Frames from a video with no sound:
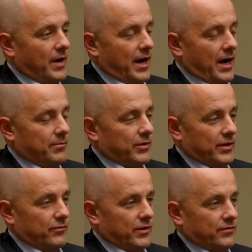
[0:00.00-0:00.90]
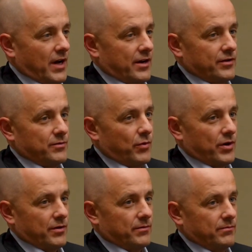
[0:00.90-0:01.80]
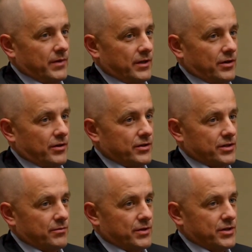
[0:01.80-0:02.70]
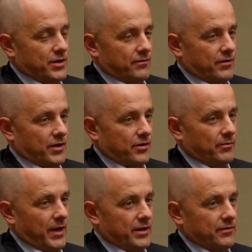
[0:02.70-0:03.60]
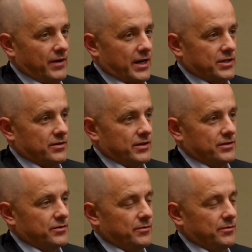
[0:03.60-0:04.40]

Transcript: I believe we've got to do more to encourage the return of critical manufacturing to